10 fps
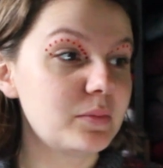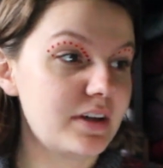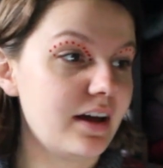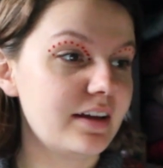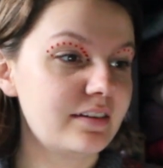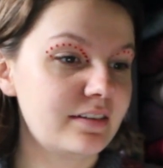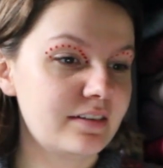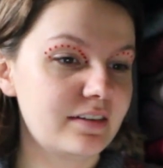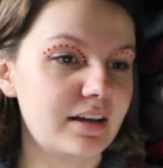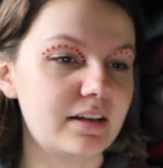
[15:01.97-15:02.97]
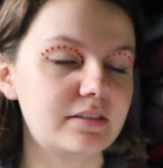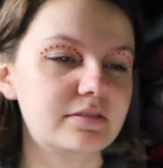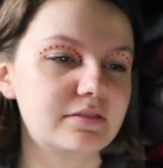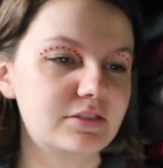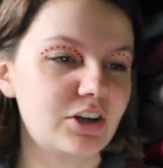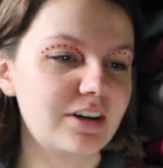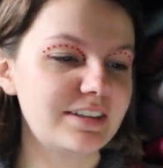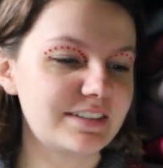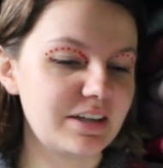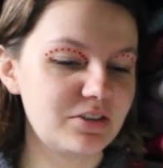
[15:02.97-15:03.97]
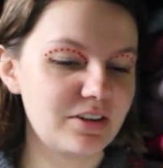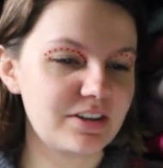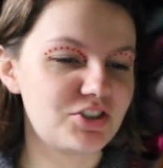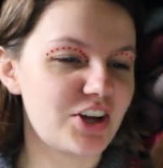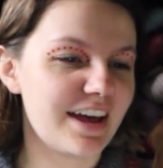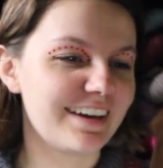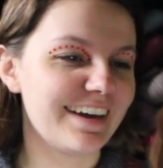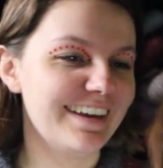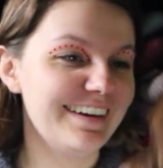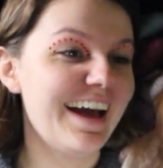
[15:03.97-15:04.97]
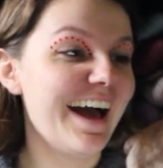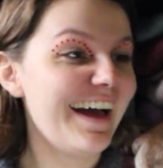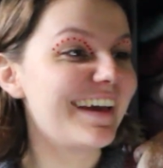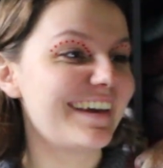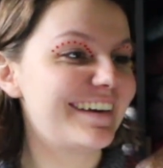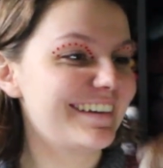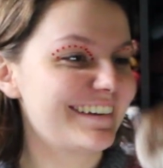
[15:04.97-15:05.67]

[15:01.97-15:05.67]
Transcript: done, and Charlie's entering the chat again. Hi!